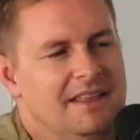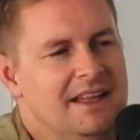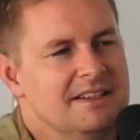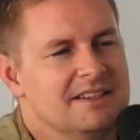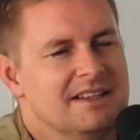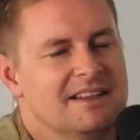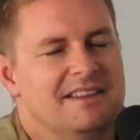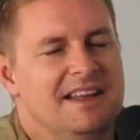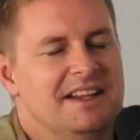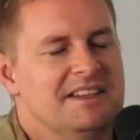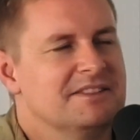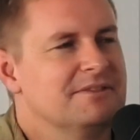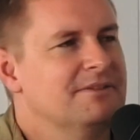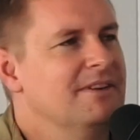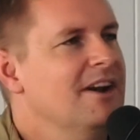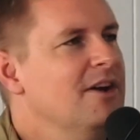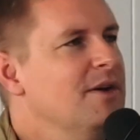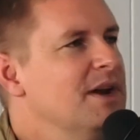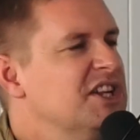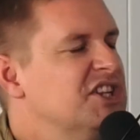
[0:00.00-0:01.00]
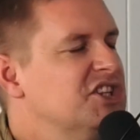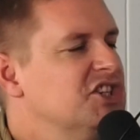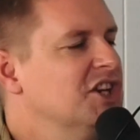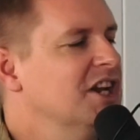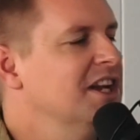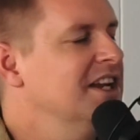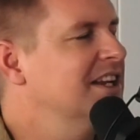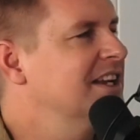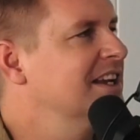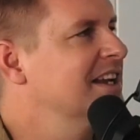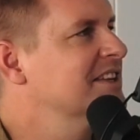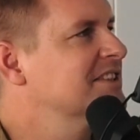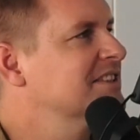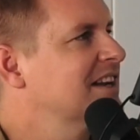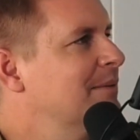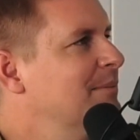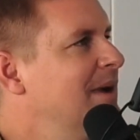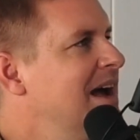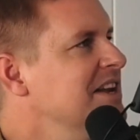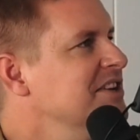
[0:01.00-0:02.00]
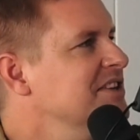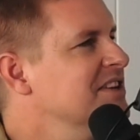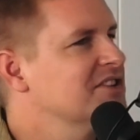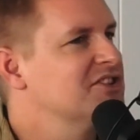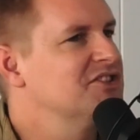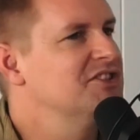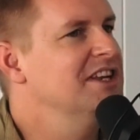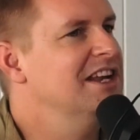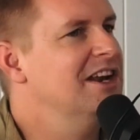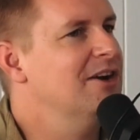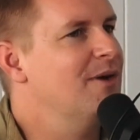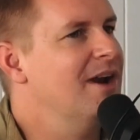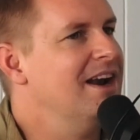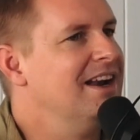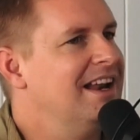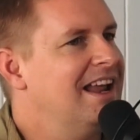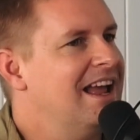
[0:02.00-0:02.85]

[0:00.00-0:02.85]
That's, that's very cheeky, isn't it? Imagine a cigarette